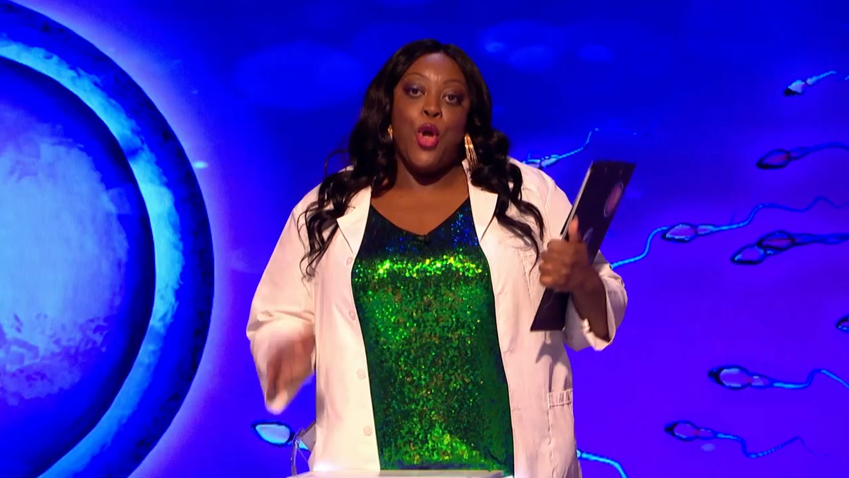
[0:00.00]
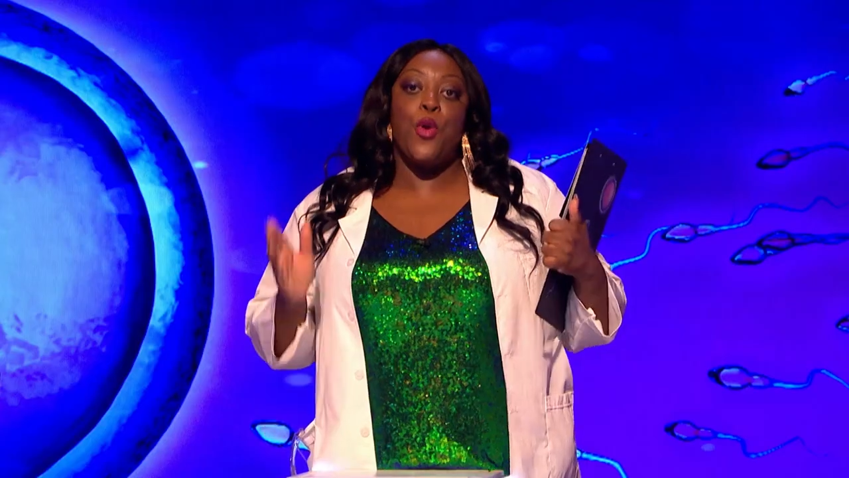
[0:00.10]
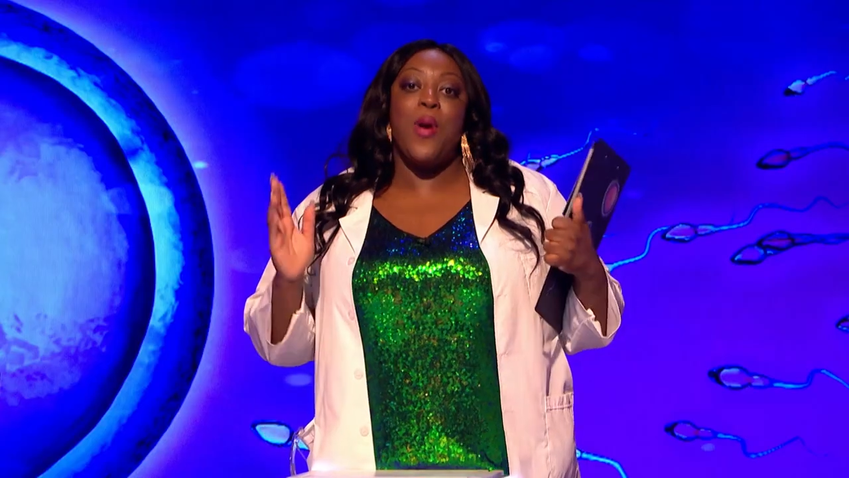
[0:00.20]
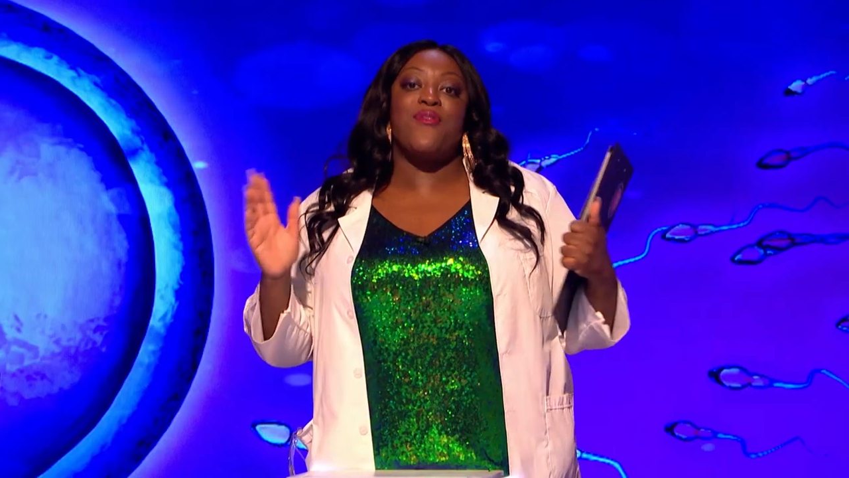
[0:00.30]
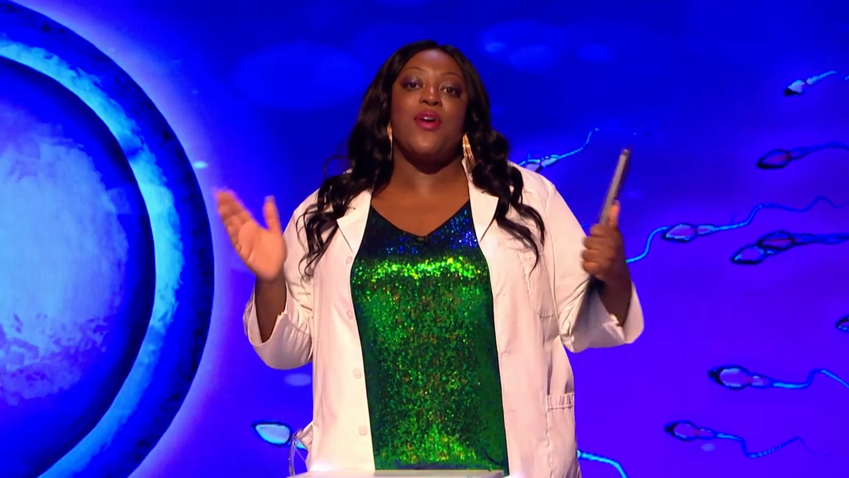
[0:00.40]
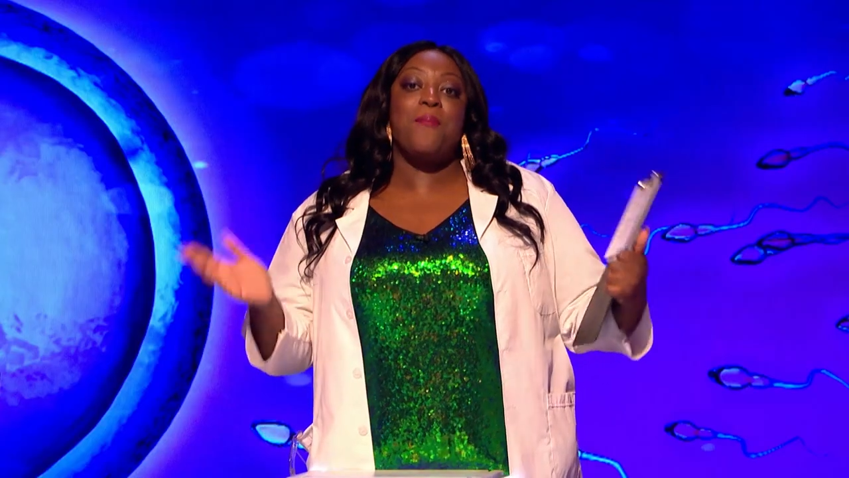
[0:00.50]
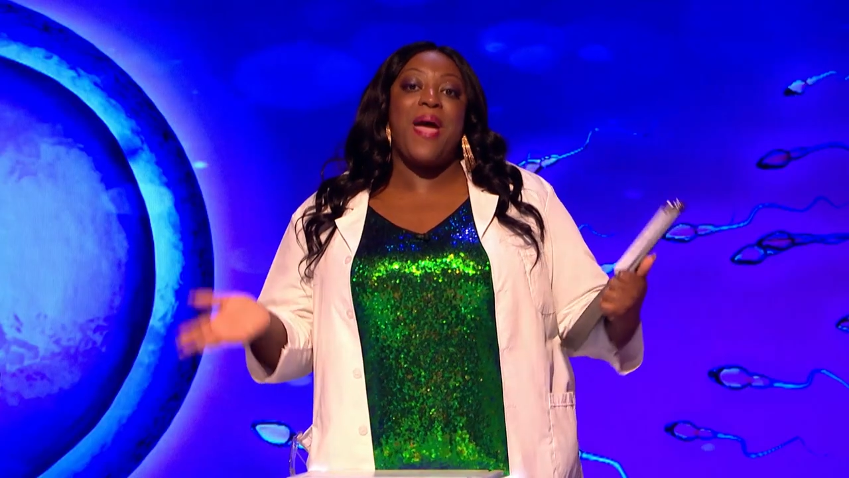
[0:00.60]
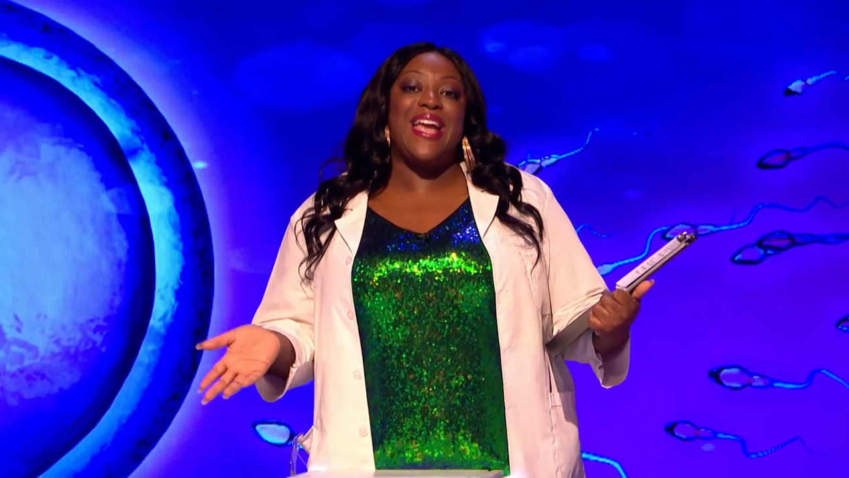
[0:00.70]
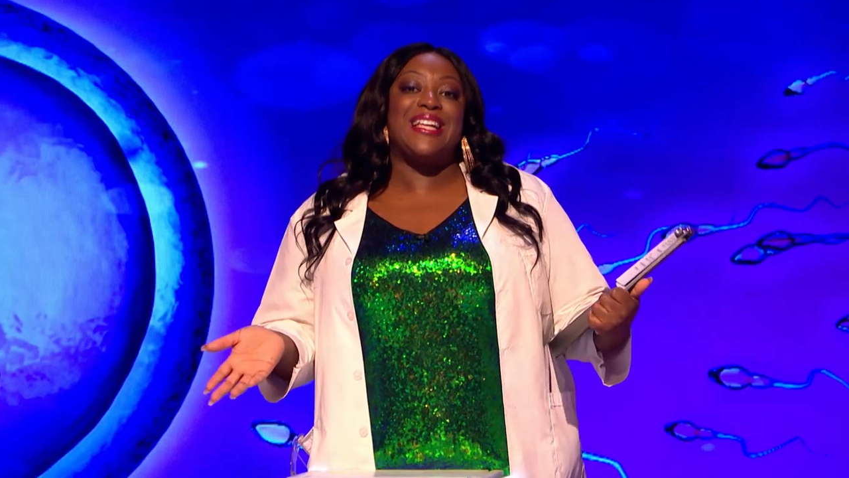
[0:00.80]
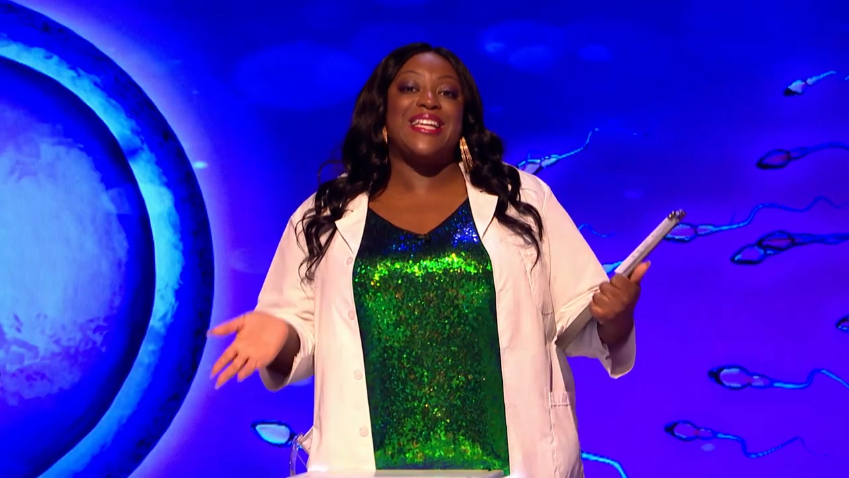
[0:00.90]
Whoever
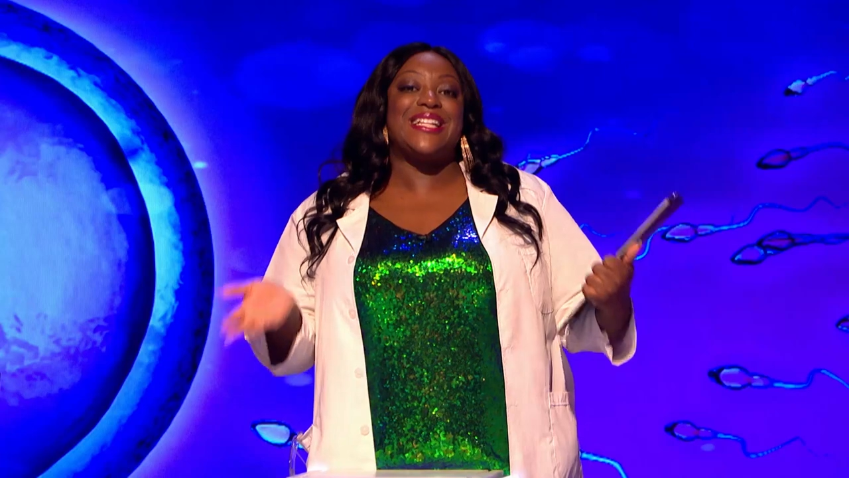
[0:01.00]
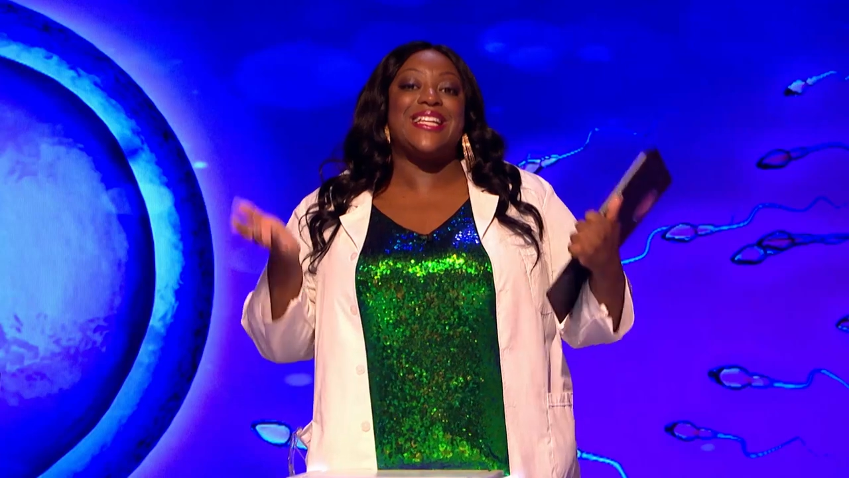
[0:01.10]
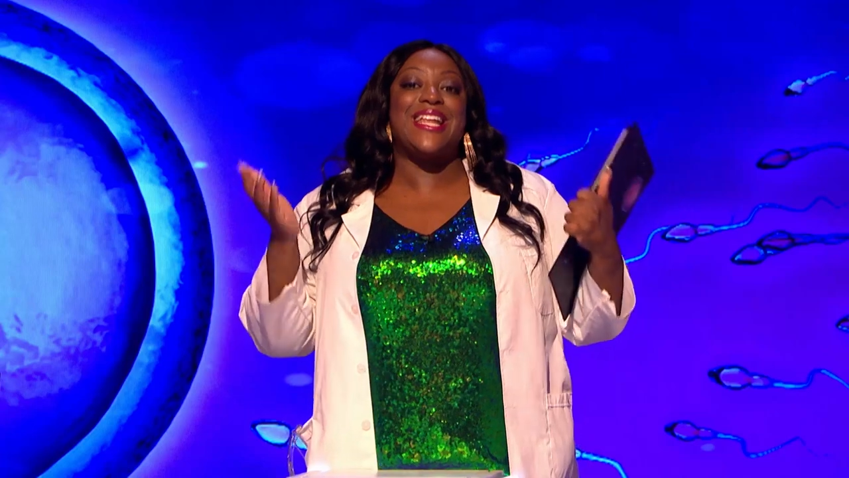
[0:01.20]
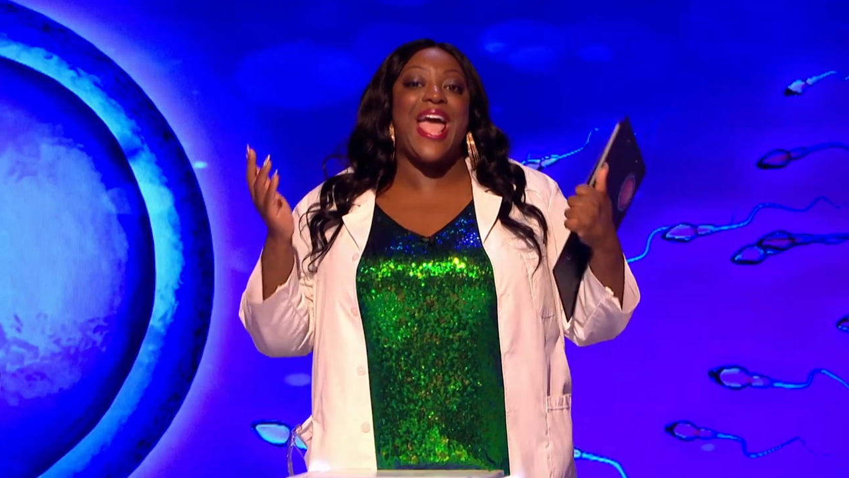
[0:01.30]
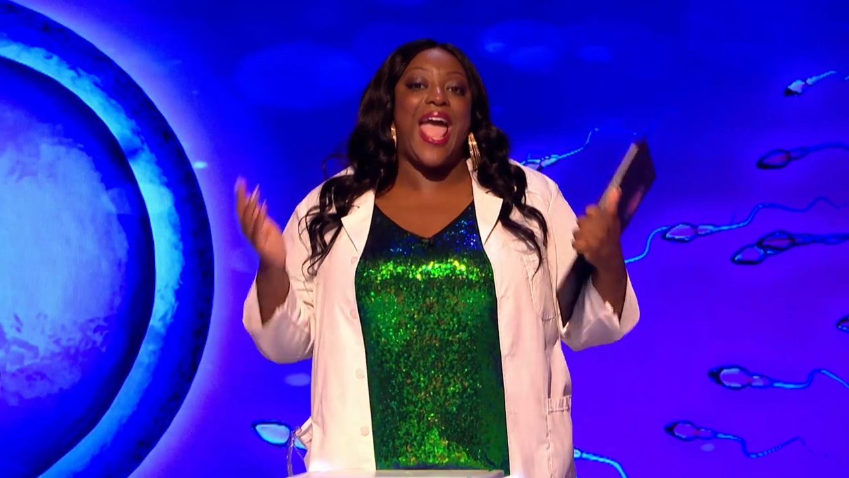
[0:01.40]
makes it to the